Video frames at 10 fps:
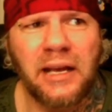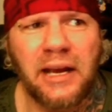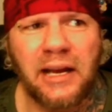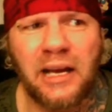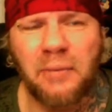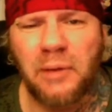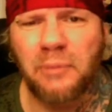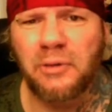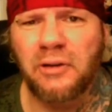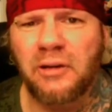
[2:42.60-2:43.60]
And I
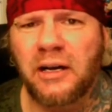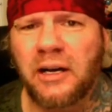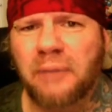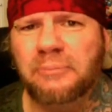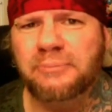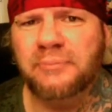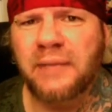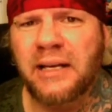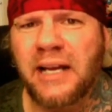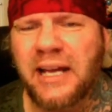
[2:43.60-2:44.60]
remember,
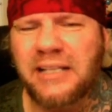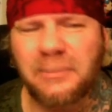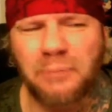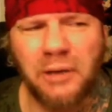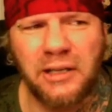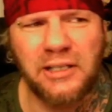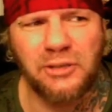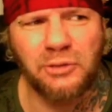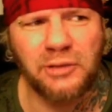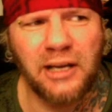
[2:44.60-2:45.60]
and I hate to bury this
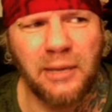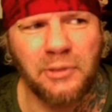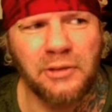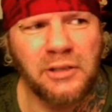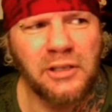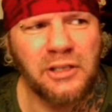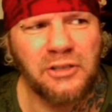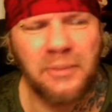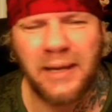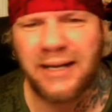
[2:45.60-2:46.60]
old timer,
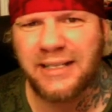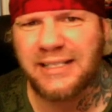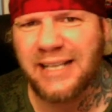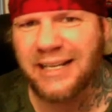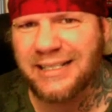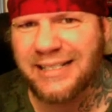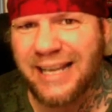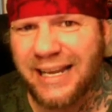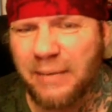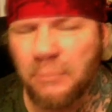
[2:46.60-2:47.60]
so I'm not going to say his
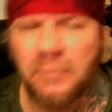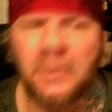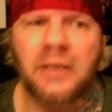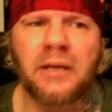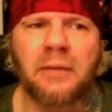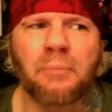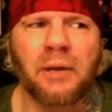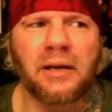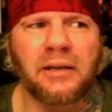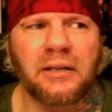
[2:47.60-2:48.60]
name.
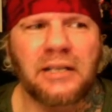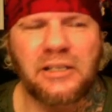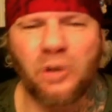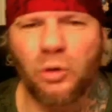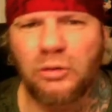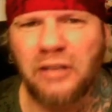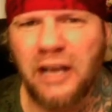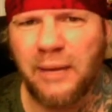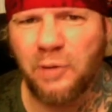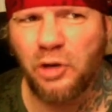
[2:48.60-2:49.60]
But this old
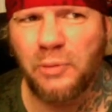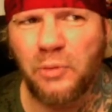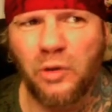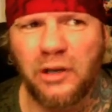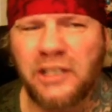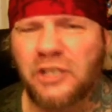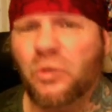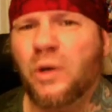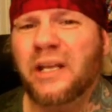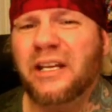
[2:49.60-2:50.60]
timer who'd been working
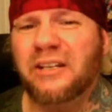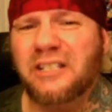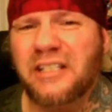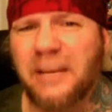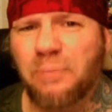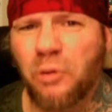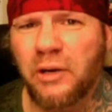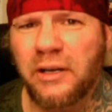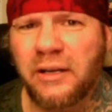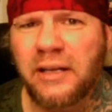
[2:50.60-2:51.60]
20 years at that
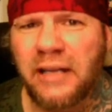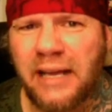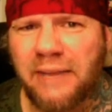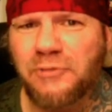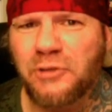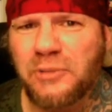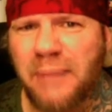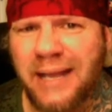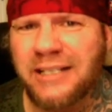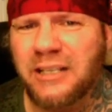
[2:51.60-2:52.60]
point, after his
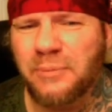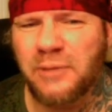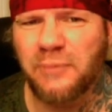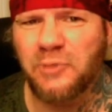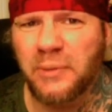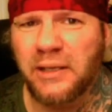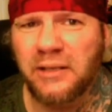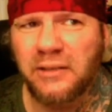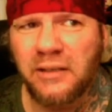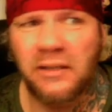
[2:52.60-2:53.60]
match comes up to
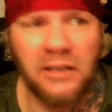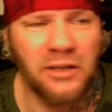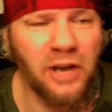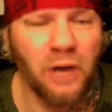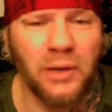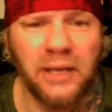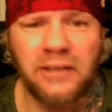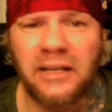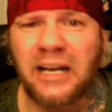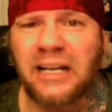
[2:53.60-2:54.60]
me,
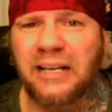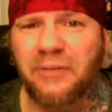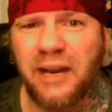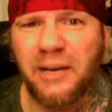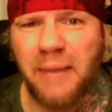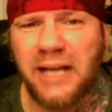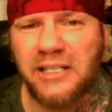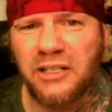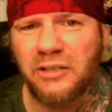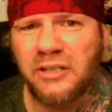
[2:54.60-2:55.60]
knowing that I'd never had a match,
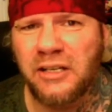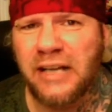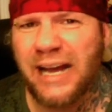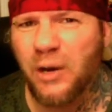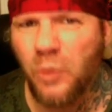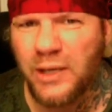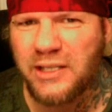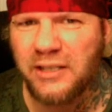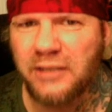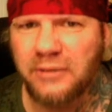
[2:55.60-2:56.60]
and goes, how
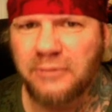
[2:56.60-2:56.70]
was it?